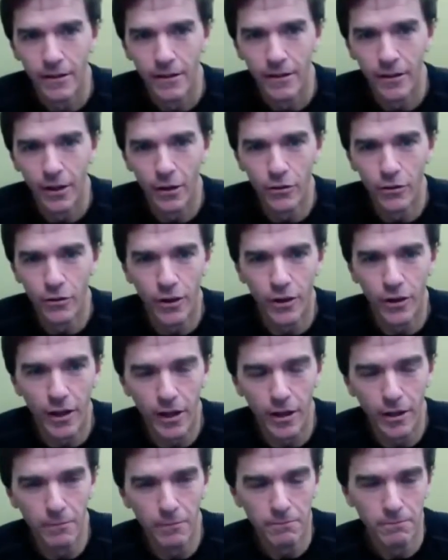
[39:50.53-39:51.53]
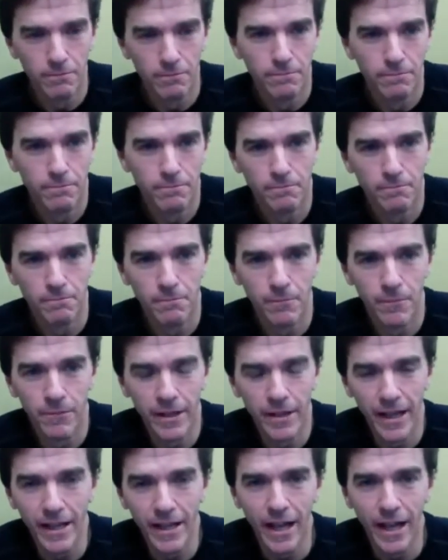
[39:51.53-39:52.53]
Those
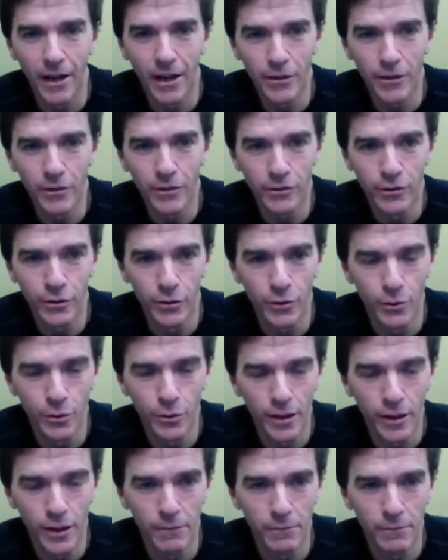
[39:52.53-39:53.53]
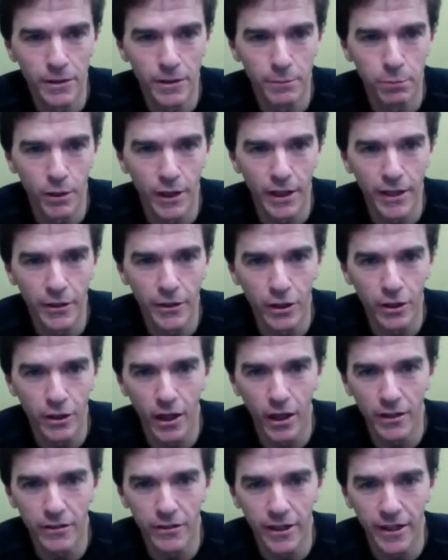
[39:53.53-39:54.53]
they allow you to display your
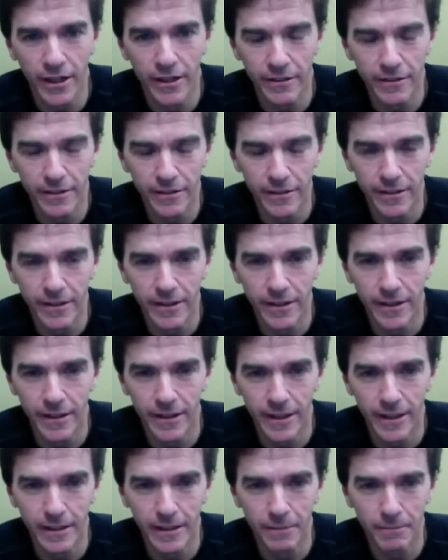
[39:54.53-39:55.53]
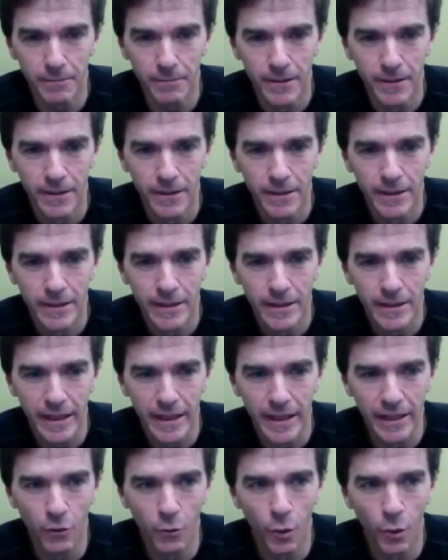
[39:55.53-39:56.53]
content in
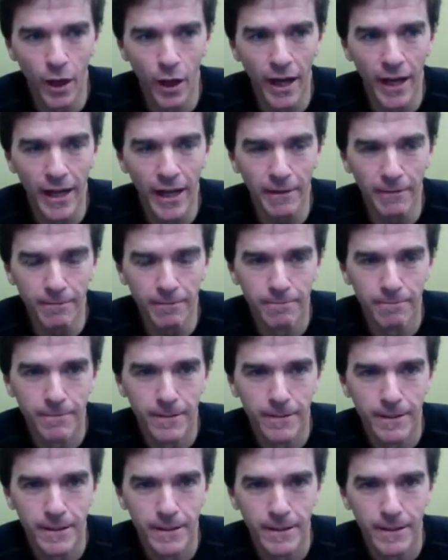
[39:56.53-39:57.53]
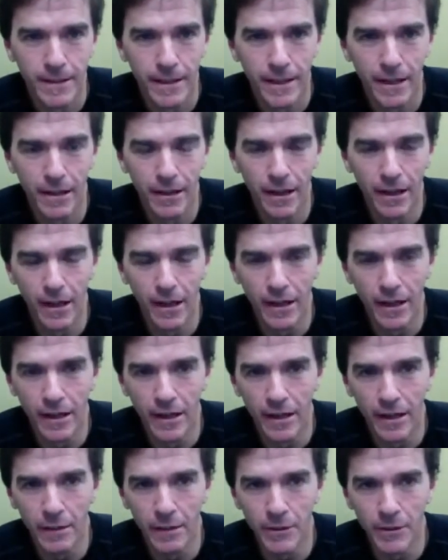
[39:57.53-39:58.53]
a way
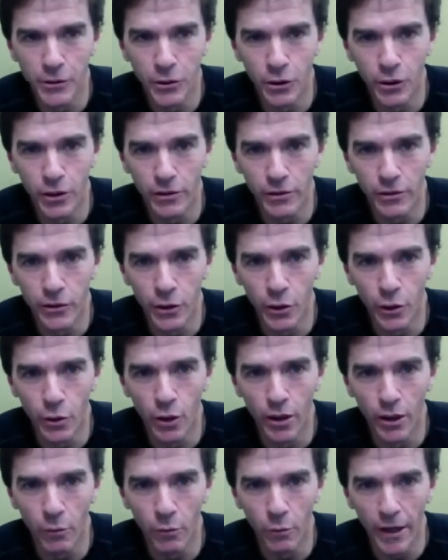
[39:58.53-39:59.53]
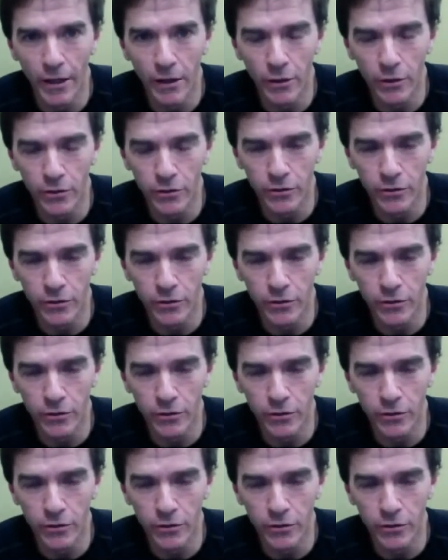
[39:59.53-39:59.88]
that you couldn't do on a regular